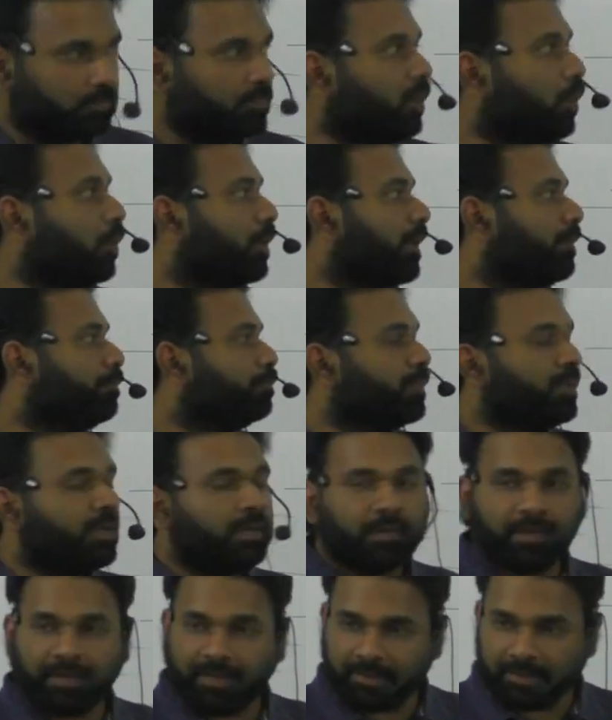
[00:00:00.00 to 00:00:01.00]
Okay,
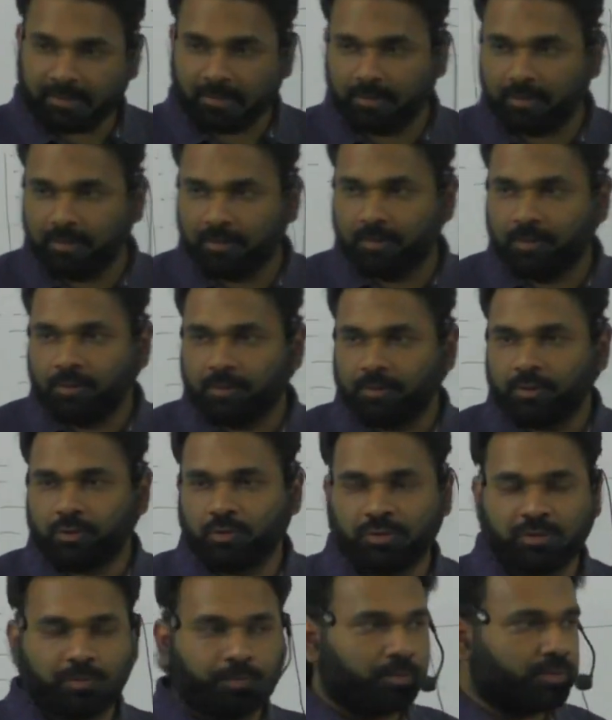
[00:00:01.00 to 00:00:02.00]
right?
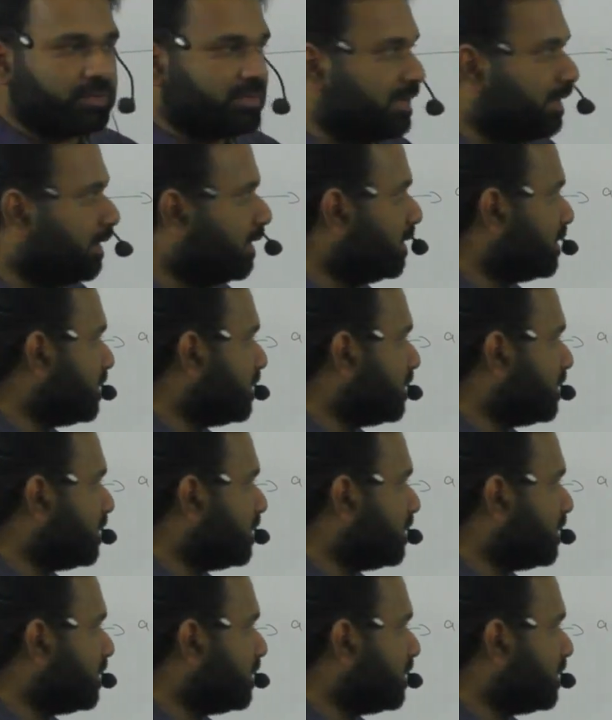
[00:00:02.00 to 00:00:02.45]
So suppose see